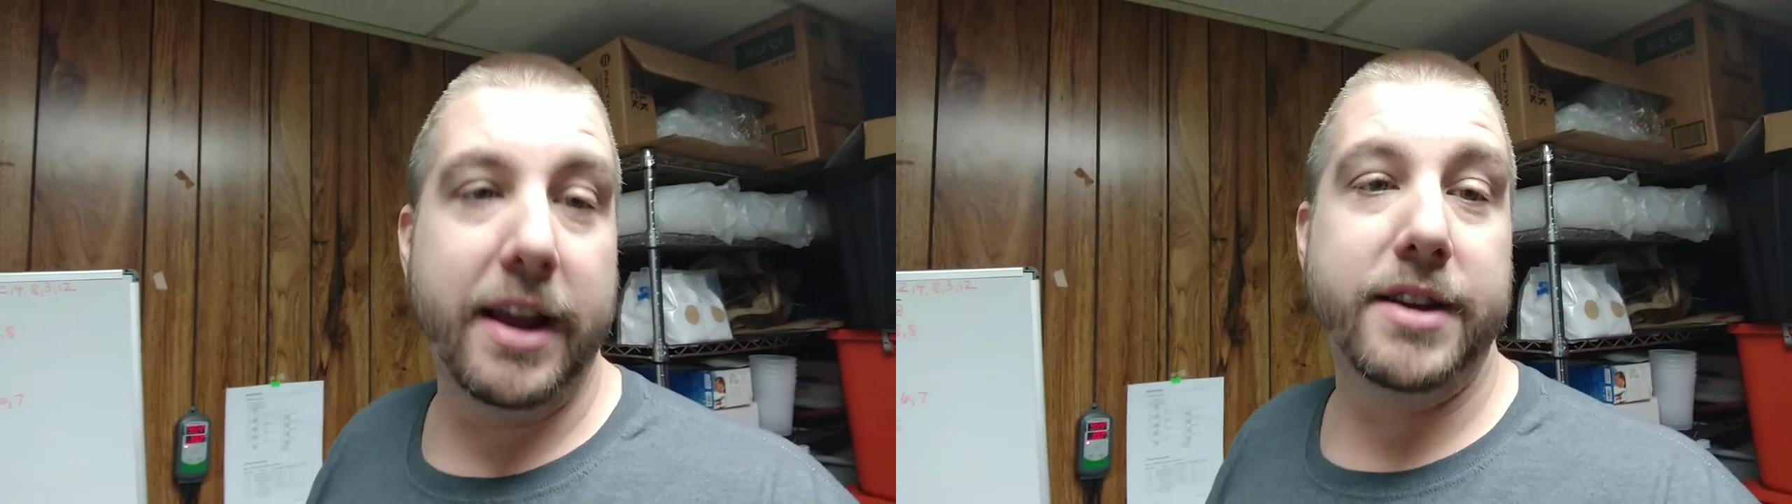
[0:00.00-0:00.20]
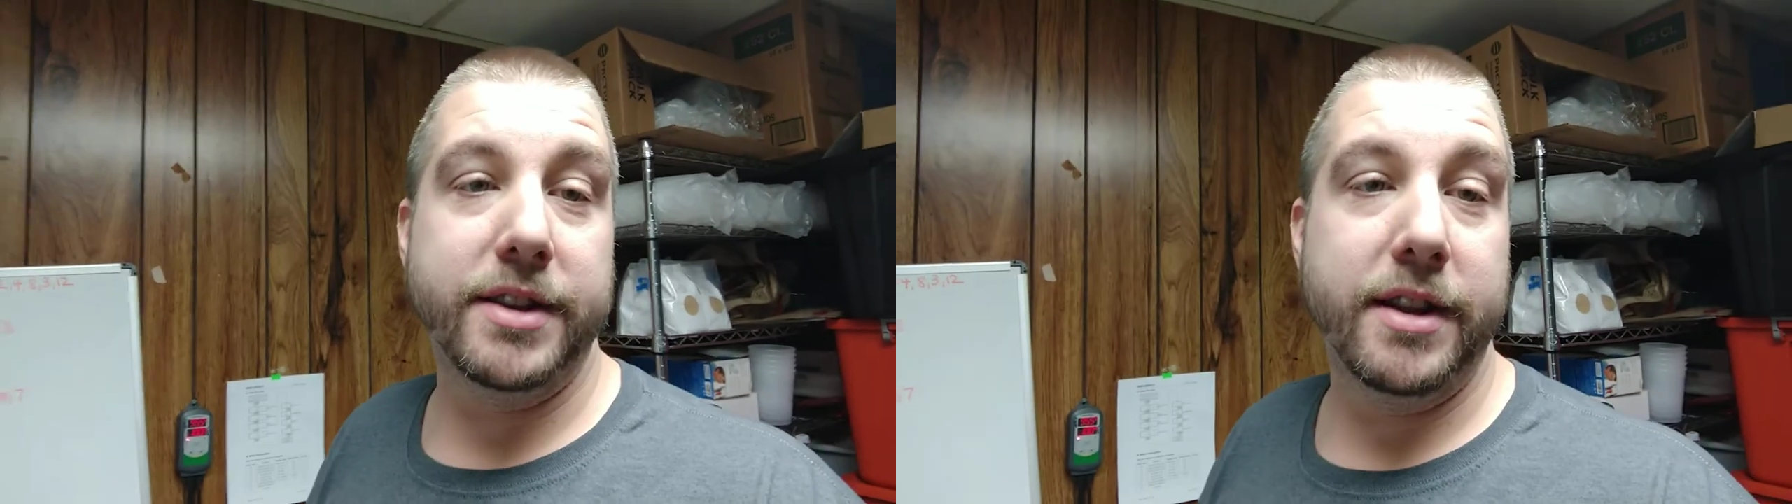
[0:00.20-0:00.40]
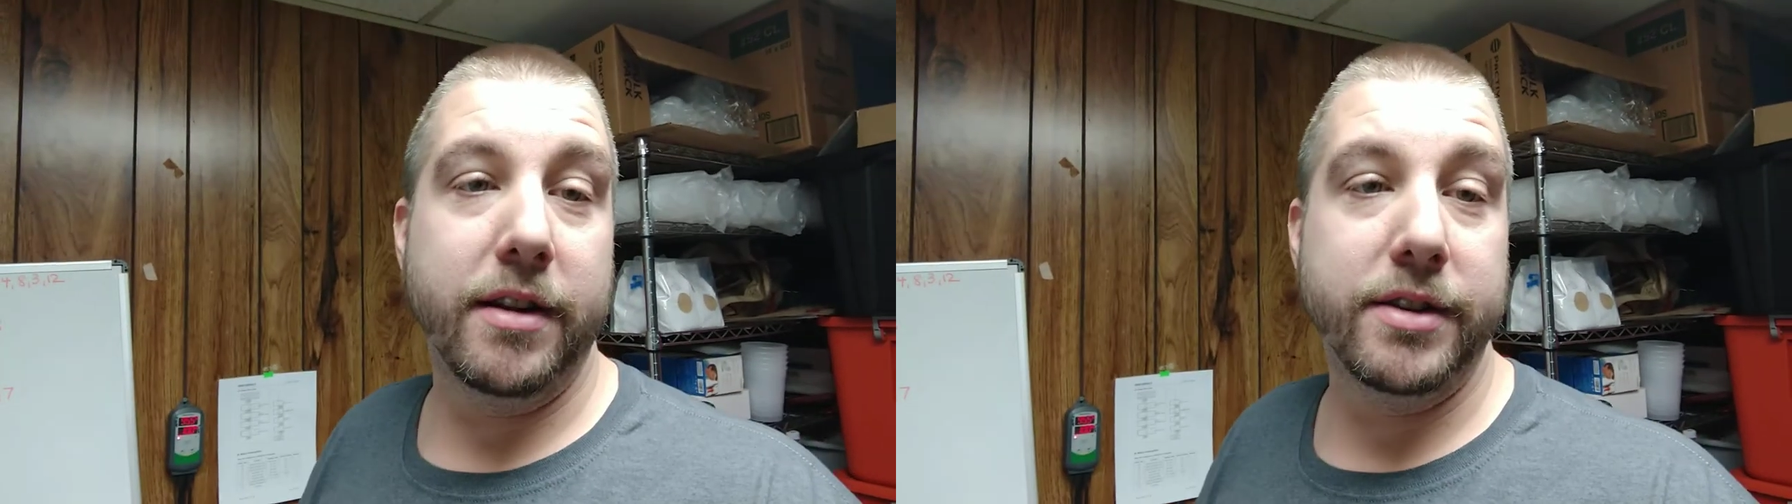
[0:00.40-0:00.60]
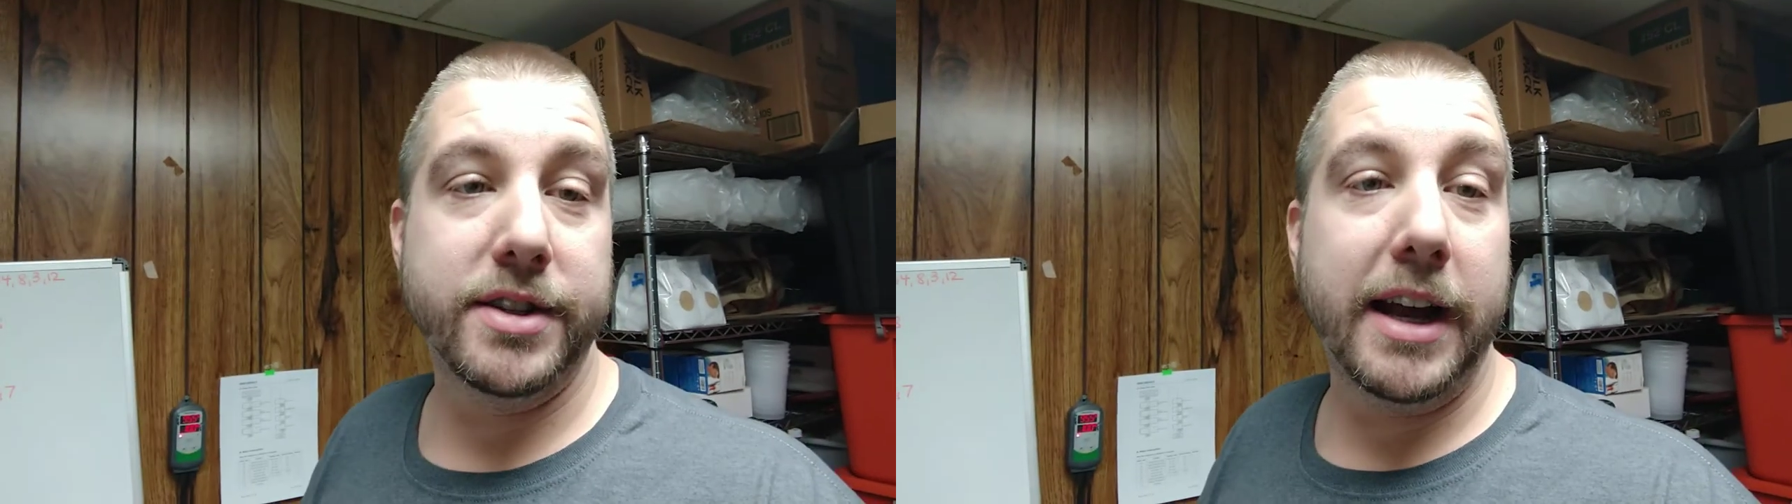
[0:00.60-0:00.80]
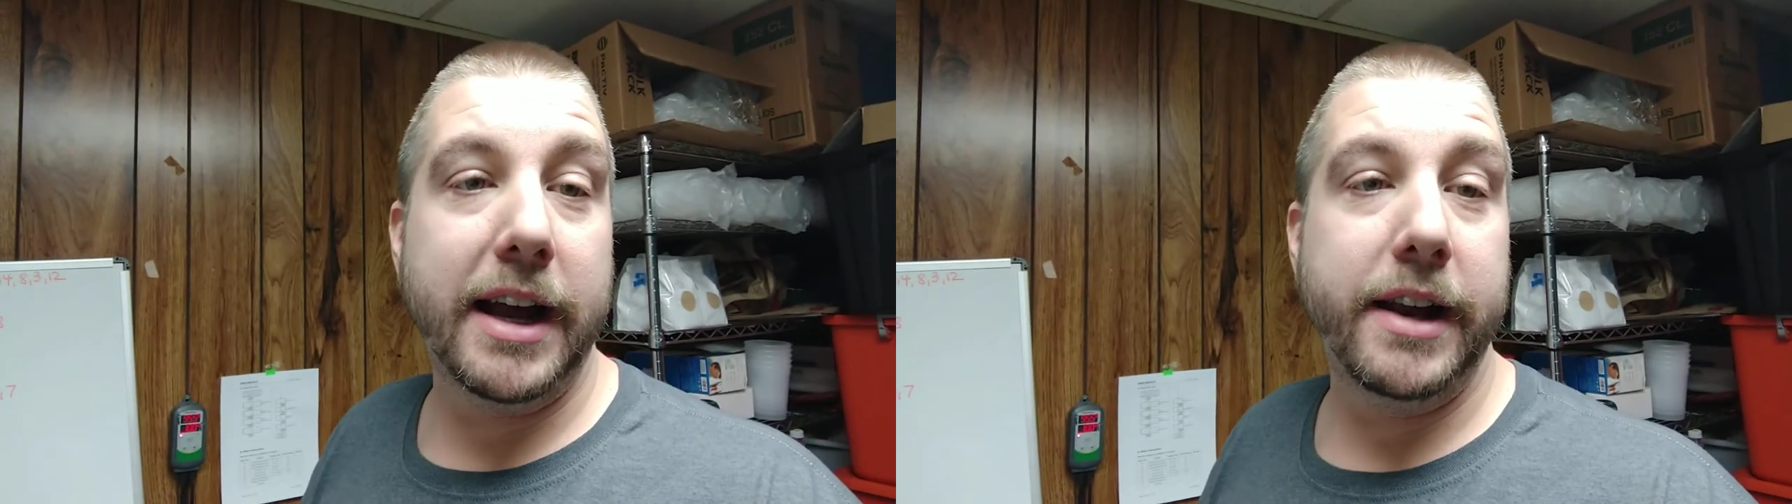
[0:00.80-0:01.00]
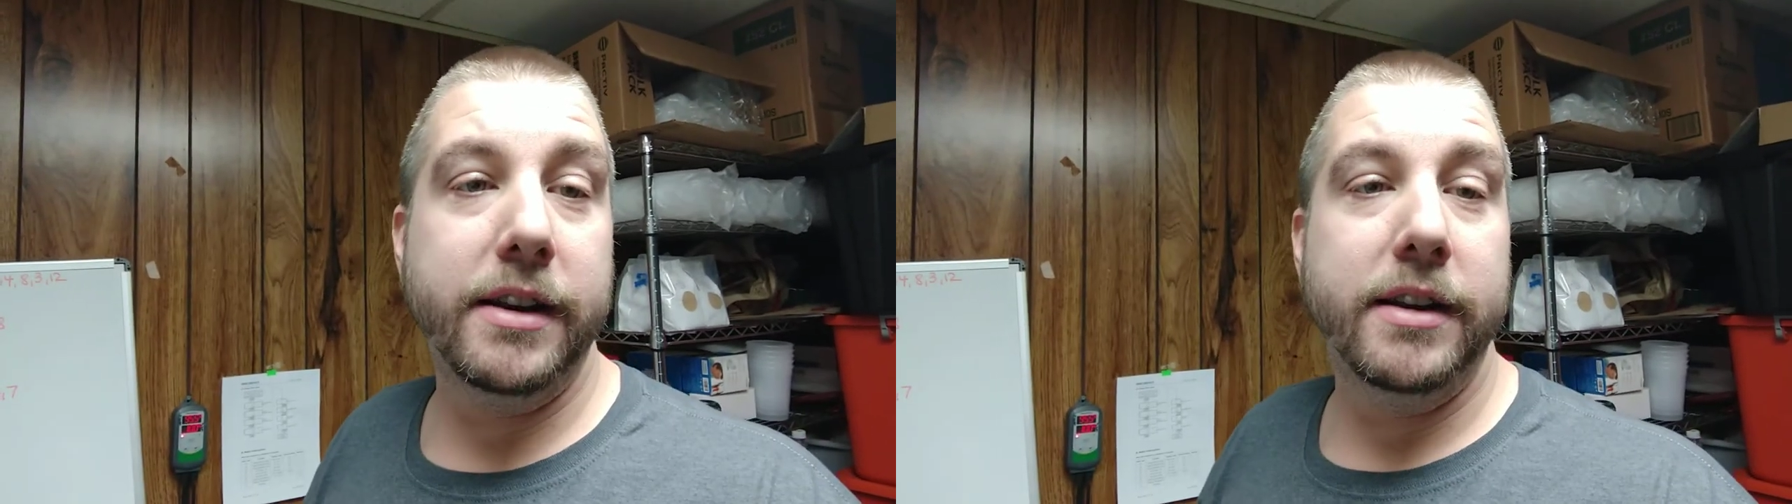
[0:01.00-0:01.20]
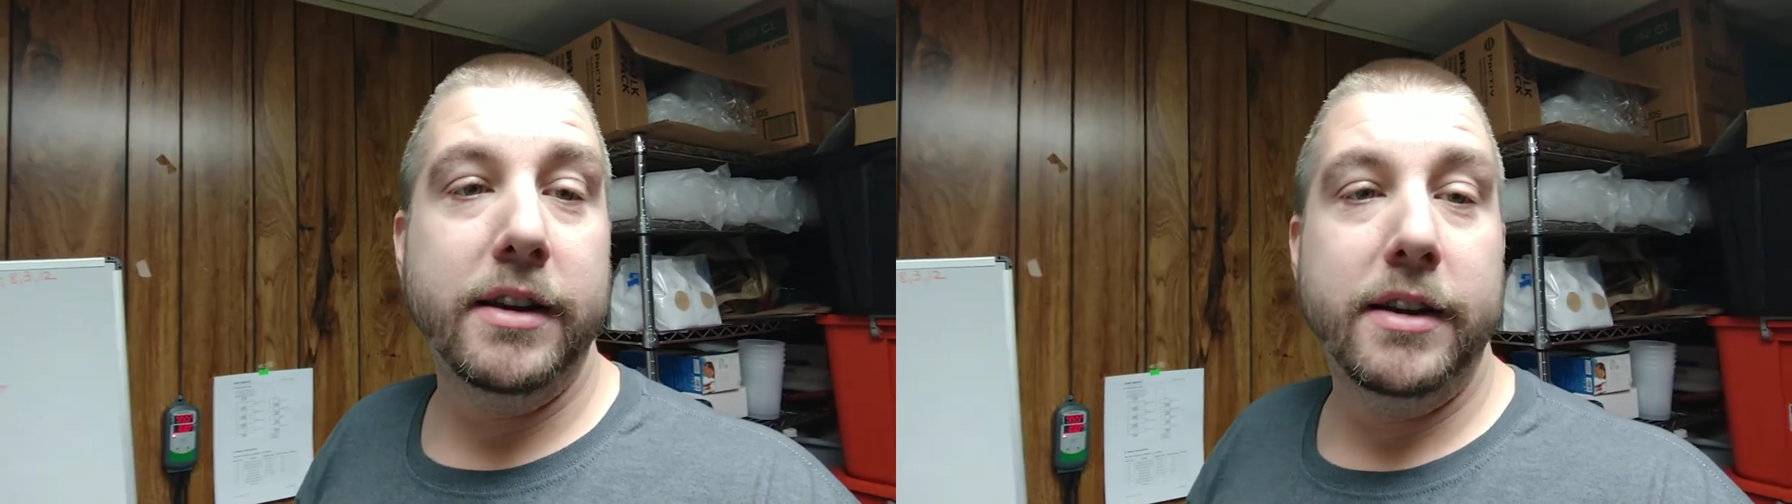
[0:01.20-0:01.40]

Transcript: eggs in there on the side